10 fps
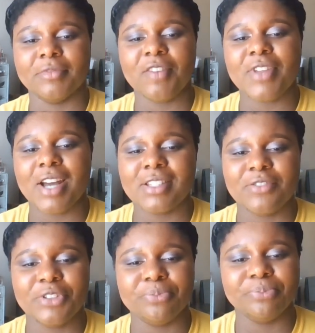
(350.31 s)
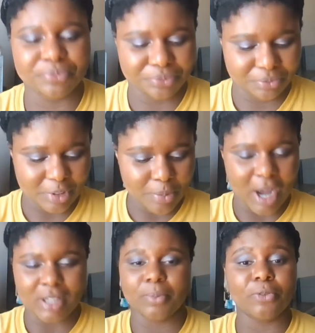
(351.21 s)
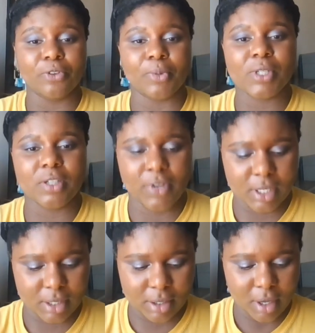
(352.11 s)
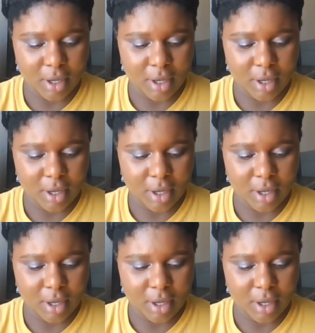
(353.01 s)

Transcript: if that's even possible for most of us.